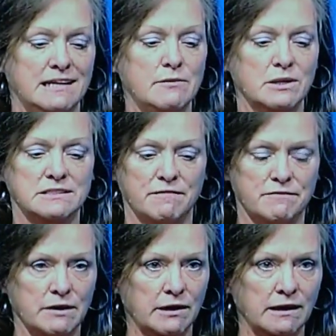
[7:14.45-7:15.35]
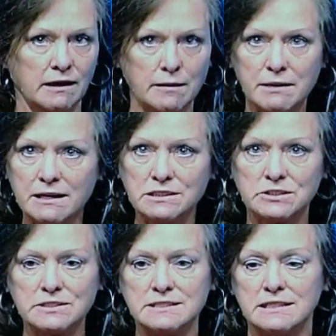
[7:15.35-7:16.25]
It was a very limited
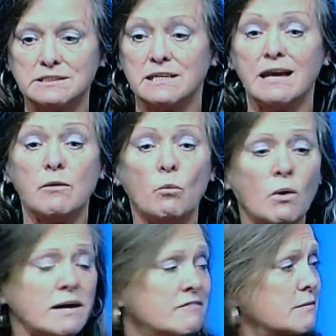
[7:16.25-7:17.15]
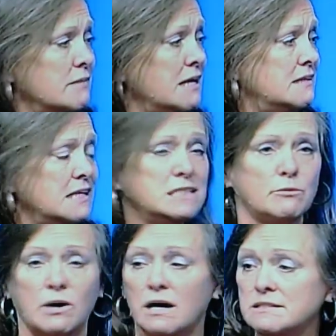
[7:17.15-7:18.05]
jurisdiction, and one of the main things
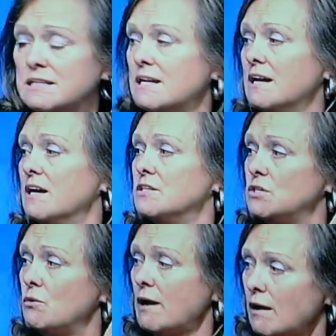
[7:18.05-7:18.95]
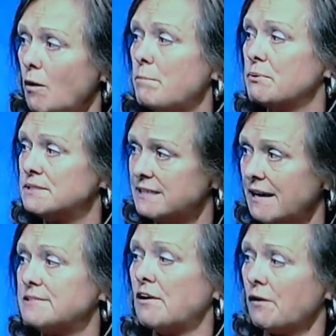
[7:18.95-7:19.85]
was to help
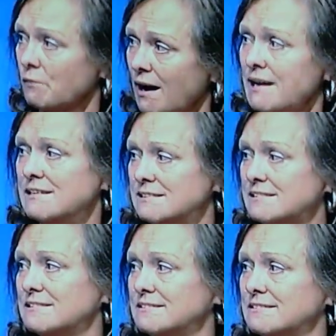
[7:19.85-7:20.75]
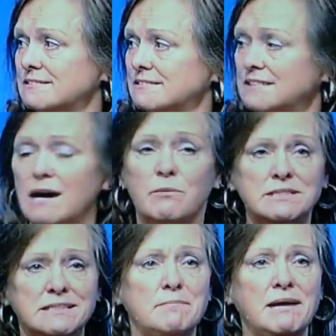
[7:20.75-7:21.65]
protect our rights. That
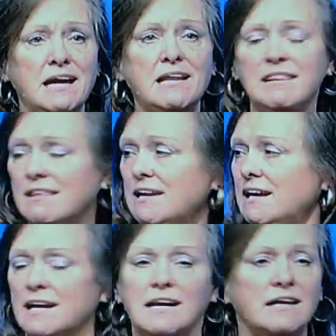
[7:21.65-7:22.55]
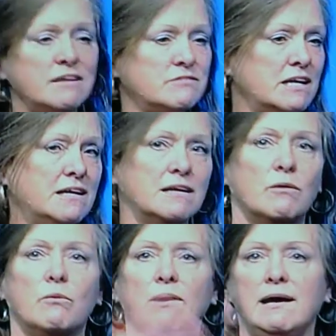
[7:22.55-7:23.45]
was the main thing, and now they've taken it
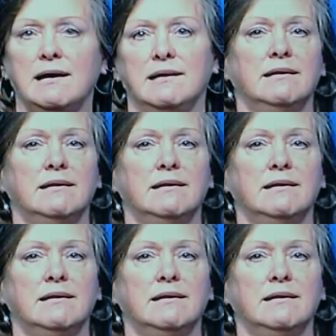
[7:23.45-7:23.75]
way out.